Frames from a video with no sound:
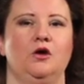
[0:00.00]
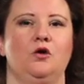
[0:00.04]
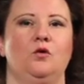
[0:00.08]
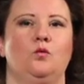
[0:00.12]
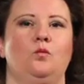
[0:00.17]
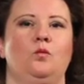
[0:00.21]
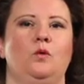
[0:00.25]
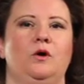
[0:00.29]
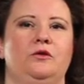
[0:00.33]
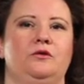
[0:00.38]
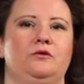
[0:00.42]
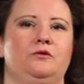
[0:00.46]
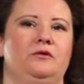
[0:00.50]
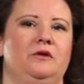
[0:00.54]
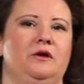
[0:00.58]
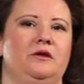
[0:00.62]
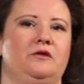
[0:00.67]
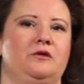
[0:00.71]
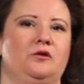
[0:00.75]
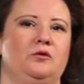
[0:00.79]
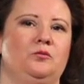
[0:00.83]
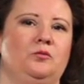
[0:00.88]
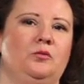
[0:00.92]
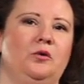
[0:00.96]
whether
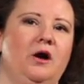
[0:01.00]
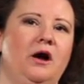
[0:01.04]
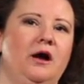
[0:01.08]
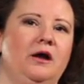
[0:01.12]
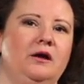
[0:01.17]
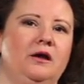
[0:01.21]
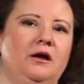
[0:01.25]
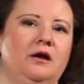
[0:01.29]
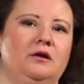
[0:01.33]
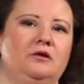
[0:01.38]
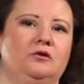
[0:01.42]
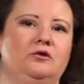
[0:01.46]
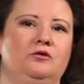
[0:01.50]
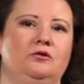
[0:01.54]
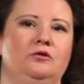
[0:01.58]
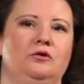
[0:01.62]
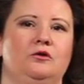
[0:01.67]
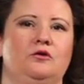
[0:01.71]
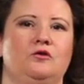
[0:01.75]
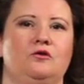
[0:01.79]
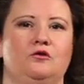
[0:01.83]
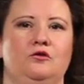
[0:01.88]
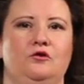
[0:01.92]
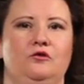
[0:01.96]
that's a product or a
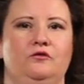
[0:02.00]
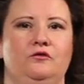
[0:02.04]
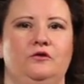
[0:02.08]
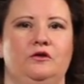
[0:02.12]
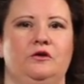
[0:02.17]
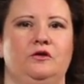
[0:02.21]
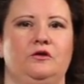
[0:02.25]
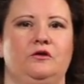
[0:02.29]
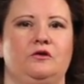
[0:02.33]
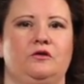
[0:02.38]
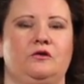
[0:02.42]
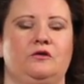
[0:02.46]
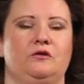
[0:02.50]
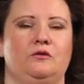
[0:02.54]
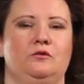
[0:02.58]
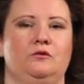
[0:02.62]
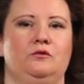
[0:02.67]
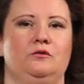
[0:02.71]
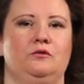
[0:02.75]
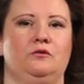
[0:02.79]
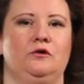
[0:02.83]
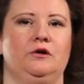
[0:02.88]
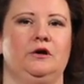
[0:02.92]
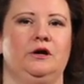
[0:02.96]
service
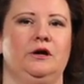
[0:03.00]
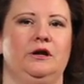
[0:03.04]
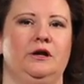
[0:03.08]
or